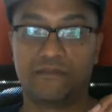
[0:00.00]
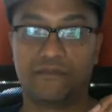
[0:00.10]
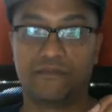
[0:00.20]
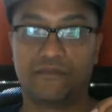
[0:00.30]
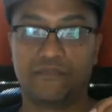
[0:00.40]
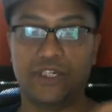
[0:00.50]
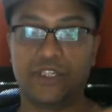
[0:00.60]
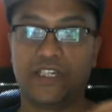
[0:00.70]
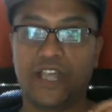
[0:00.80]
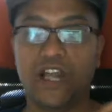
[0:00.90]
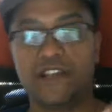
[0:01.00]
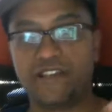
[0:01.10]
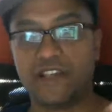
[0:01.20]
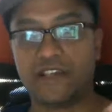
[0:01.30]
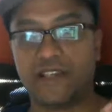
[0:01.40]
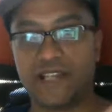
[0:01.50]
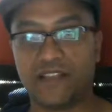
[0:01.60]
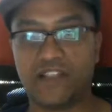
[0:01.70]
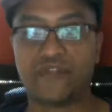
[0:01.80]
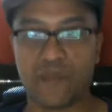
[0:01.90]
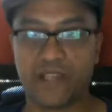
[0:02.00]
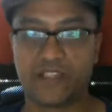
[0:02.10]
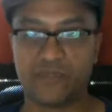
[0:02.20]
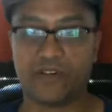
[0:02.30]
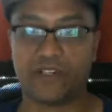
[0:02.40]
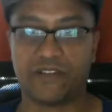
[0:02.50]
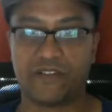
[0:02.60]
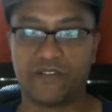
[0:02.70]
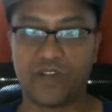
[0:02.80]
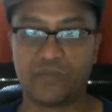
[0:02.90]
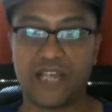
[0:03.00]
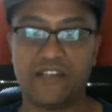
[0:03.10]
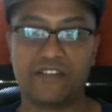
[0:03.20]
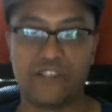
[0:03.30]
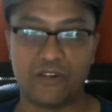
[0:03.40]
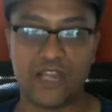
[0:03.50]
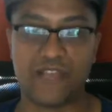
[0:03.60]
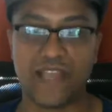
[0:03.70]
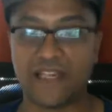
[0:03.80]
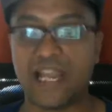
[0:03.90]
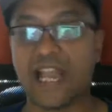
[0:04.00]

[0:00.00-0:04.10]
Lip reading: really condescending, at least from my experience. So I'm glad to see you're not that guy.